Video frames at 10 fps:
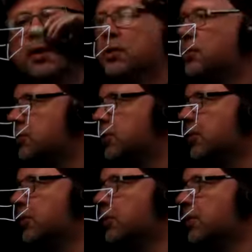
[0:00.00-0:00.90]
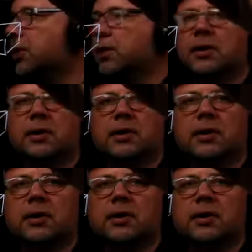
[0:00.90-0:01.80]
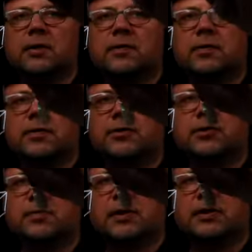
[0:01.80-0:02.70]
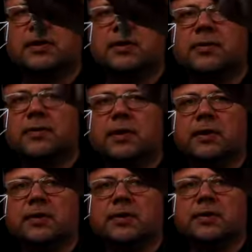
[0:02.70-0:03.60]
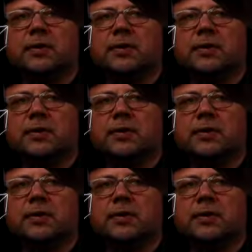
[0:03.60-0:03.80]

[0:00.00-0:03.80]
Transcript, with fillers: So uh, of course the magnetic field